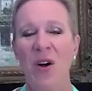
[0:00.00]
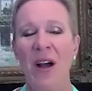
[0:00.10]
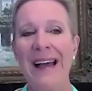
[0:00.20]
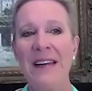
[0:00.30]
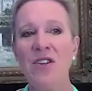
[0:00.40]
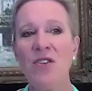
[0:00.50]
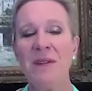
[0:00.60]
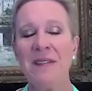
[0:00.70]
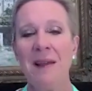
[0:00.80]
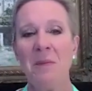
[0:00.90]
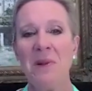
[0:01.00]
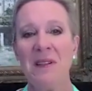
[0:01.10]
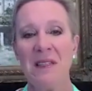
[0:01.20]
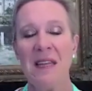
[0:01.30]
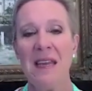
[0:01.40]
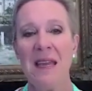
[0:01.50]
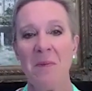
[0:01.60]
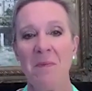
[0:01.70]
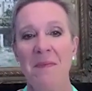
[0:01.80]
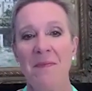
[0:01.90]
How do you assemble a
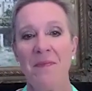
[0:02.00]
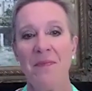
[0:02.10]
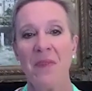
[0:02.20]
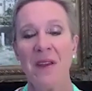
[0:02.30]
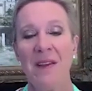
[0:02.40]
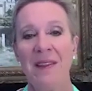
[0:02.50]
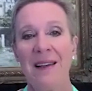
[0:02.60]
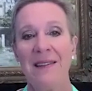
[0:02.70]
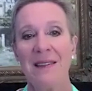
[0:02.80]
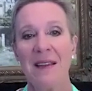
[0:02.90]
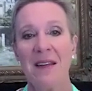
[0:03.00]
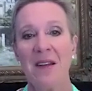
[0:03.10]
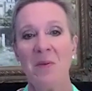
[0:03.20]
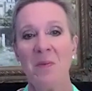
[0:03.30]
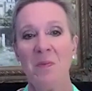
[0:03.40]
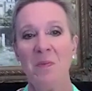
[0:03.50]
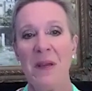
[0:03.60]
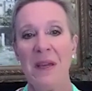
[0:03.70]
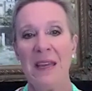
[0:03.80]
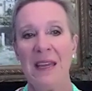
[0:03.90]
team that's going to
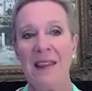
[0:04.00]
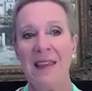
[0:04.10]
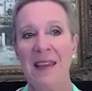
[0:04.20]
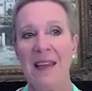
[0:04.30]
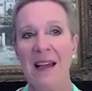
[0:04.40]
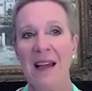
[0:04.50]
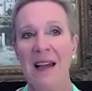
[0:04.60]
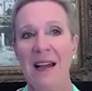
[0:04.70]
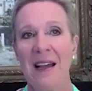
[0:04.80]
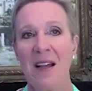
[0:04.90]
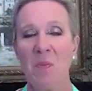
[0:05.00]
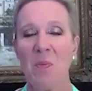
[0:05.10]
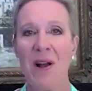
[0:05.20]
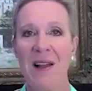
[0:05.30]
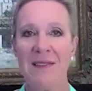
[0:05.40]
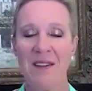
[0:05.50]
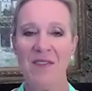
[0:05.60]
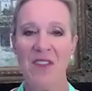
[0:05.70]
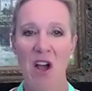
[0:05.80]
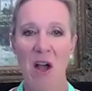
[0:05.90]
be comprised of
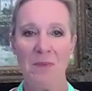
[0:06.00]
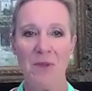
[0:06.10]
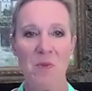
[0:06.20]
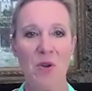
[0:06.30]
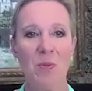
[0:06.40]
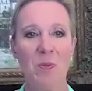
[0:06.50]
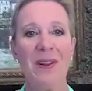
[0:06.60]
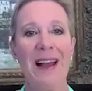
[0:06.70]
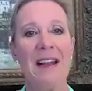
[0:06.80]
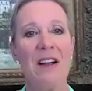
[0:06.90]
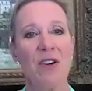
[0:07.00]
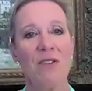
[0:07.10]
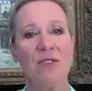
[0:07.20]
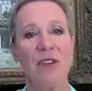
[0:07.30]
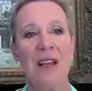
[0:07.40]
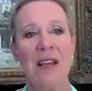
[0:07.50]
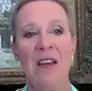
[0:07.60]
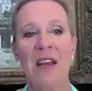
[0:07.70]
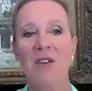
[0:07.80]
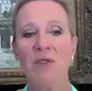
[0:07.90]
the optimal players,
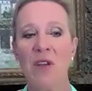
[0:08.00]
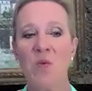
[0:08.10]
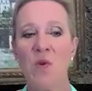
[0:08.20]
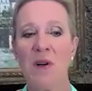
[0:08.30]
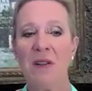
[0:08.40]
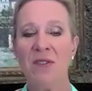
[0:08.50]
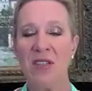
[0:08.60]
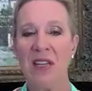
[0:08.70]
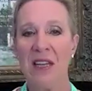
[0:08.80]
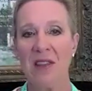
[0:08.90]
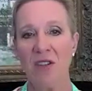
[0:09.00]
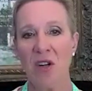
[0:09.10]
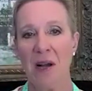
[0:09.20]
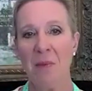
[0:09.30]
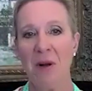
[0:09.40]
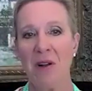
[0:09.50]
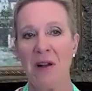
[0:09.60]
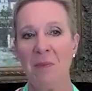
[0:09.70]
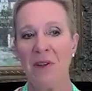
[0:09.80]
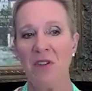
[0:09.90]
not only ones to get the job
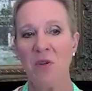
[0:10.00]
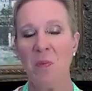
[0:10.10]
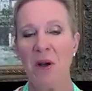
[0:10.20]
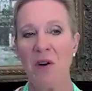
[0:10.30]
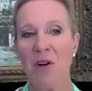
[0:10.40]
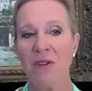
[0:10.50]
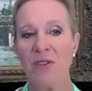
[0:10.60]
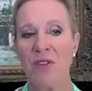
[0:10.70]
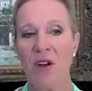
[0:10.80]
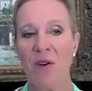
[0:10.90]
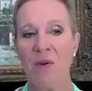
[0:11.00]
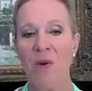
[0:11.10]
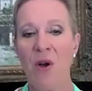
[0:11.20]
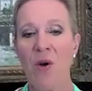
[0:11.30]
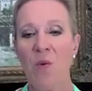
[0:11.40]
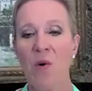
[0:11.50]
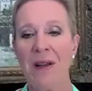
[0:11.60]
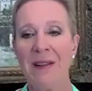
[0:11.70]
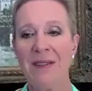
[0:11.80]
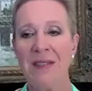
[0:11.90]
accomplished, but also
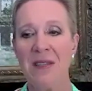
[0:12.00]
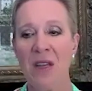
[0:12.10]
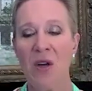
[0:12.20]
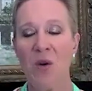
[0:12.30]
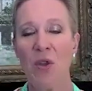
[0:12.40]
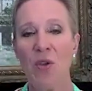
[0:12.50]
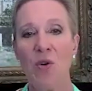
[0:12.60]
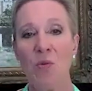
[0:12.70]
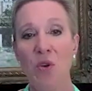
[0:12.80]
ones with whom